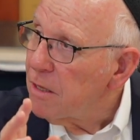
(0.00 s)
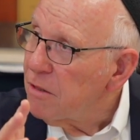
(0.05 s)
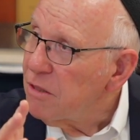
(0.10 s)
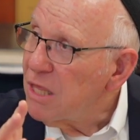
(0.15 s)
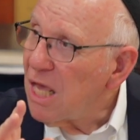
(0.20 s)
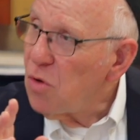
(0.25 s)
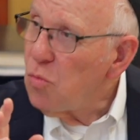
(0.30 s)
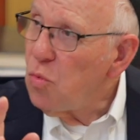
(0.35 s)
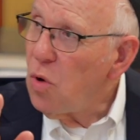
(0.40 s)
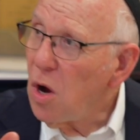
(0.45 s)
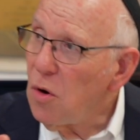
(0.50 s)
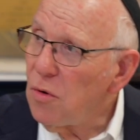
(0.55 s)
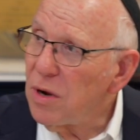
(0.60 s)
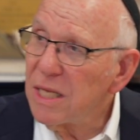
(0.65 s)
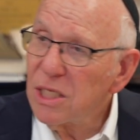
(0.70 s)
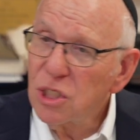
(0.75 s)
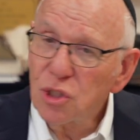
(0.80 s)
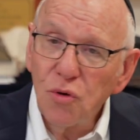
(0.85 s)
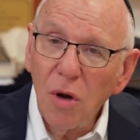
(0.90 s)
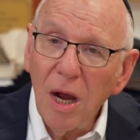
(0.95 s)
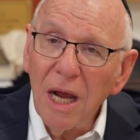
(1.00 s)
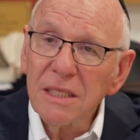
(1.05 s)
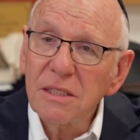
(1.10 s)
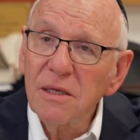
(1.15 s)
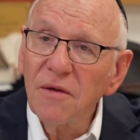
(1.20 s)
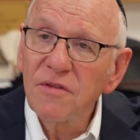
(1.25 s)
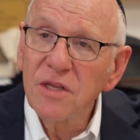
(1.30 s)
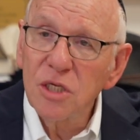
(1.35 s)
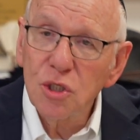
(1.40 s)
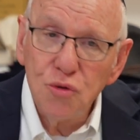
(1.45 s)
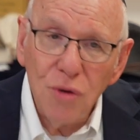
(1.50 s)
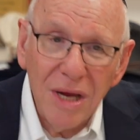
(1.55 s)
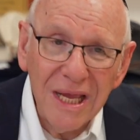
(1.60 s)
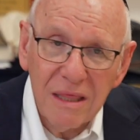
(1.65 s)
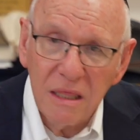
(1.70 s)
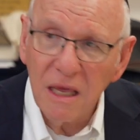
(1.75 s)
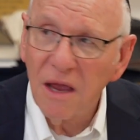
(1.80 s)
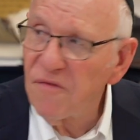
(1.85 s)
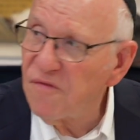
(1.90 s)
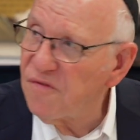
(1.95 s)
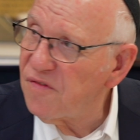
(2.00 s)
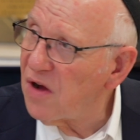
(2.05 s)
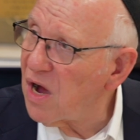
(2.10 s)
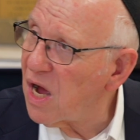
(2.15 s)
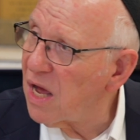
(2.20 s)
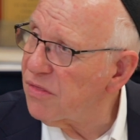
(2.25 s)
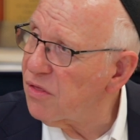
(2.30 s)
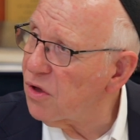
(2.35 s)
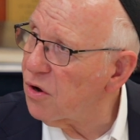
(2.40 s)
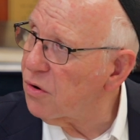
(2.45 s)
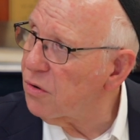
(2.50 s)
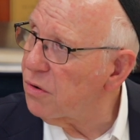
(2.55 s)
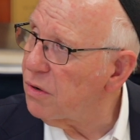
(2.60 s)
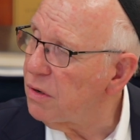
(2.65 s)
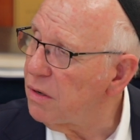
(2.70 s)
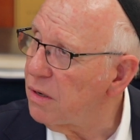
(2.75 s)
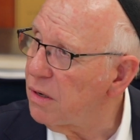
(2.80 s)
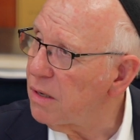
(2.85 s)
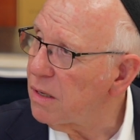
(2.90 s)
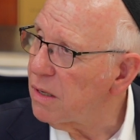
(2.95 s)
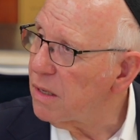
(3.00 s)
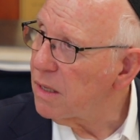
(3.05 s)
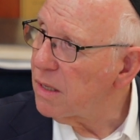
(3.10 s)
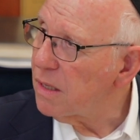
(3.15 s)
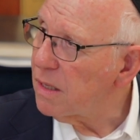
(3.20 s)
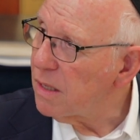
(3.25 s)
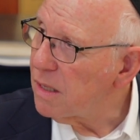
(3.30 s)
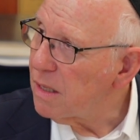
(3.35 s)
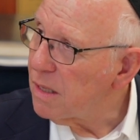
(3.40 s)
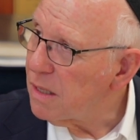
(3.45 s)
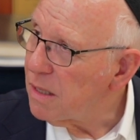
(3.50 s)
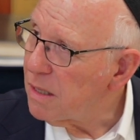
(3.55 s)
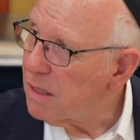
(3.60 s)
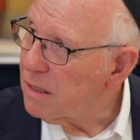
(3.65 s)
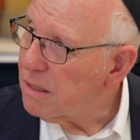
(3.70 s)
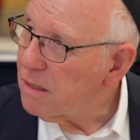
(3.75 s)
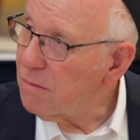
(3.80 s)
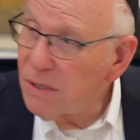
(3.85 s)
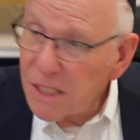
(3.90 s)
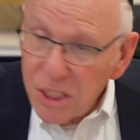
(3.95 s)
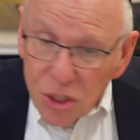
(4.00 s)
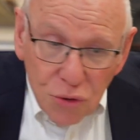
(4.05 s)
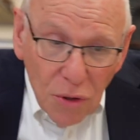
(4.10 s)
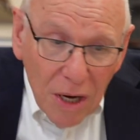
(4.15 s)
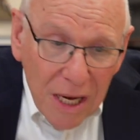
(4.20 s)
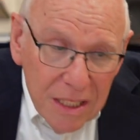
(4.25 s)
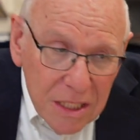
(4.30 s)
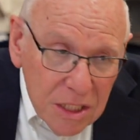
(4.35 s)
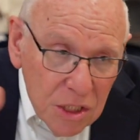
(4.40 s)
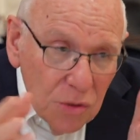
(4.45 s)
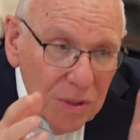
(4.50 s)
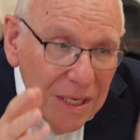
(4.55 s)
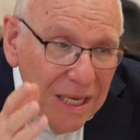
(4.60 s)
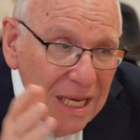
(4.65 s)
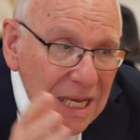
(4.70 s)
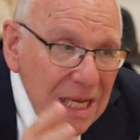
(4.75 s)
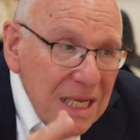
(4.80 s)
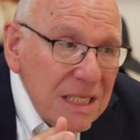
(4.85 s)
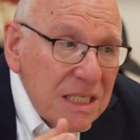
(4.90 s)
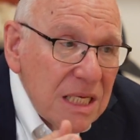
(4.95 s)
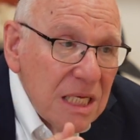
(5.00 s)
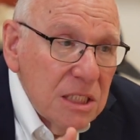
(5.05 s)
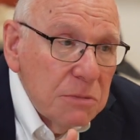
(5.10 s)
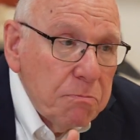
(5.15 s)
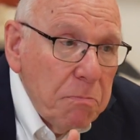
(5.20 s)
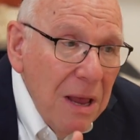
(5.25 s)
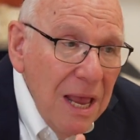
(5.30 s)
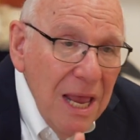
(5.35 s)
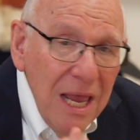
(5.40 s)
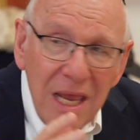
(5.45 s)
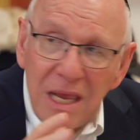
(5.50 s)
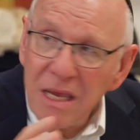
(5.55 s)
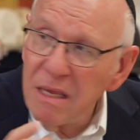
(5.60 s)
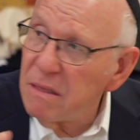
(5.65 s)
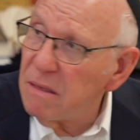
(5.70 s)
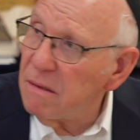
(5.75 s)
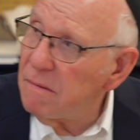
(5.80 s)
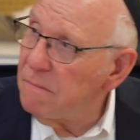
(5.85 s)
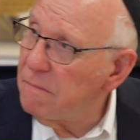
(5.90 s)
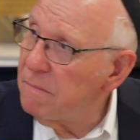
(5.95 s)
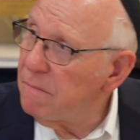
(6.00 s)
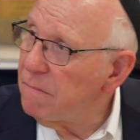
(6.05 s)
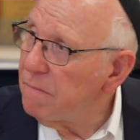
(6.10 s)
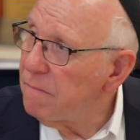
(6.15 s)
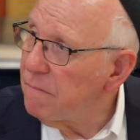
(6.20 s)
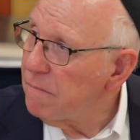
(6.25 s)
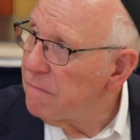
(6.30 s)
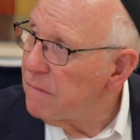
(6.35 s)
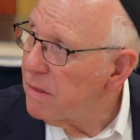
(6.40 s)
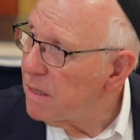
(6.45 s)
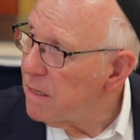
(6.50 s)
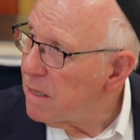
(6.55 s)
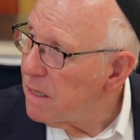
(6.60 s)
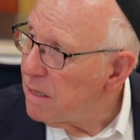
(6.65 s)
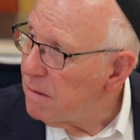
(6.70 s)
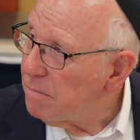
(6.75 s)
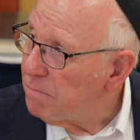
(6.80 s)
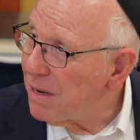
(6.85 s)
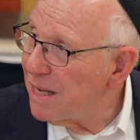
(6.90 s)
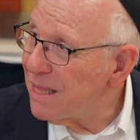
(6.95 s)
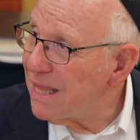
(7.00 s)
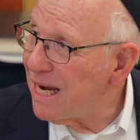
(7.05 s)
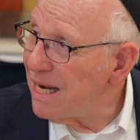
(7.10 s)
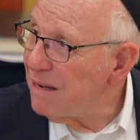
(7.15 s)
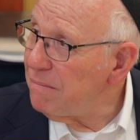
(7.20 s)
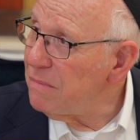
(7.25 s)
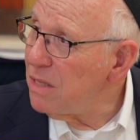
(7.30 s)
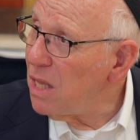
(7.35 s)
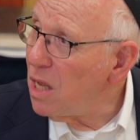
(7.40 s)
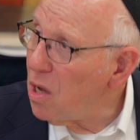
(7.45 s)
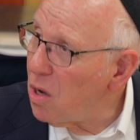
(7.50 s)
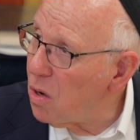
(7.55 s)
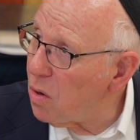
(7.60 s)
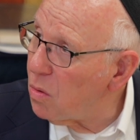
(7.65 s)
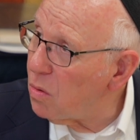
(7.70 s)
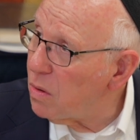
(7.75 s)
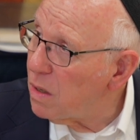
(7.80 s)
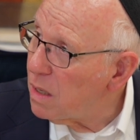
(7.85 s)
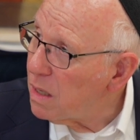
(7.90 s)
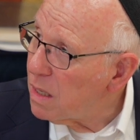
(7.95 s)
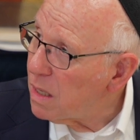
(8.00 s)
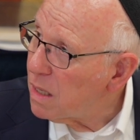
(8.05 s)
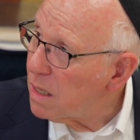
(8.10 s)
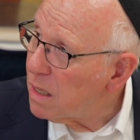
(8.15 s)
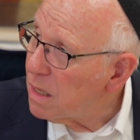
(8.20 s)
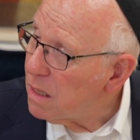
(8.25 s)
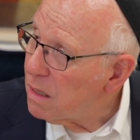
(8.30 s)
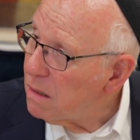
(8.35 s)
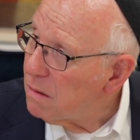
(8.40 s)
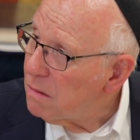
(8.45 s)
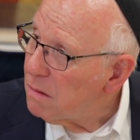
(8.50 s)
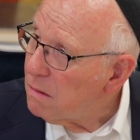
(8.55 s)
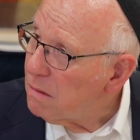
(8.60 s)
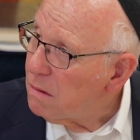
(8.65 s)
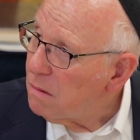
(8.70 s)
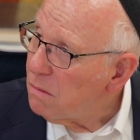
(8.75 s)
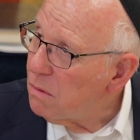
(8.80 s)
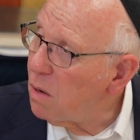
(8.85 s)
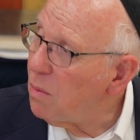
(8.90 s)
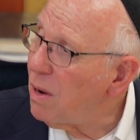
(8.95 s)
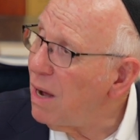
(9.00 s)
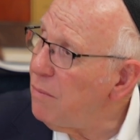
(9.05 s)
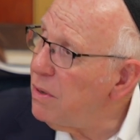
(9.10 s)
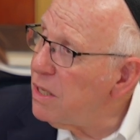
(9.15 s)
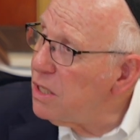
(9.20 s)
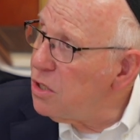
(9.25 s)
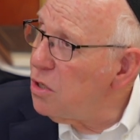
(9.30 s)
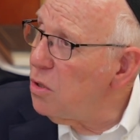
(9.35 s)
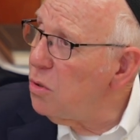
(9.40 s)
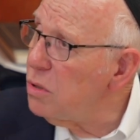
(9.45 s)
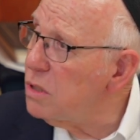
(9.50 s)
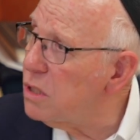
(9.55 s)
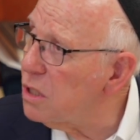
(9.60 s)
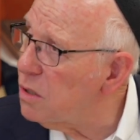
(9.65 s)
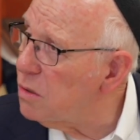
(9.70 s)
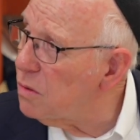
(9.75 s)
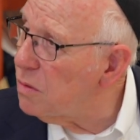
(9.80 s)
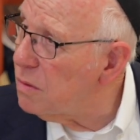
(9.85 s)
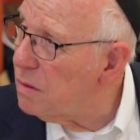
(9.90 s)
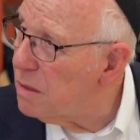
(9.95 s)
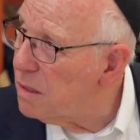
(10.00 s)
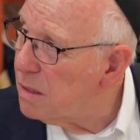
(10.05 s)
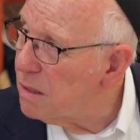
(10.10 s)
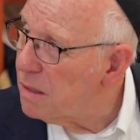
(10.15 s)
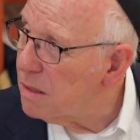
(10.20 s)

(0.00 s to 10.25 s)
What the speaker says: they weren't trying to trick their father. They were trying to ease his pain. But let him know. Well, what would you do?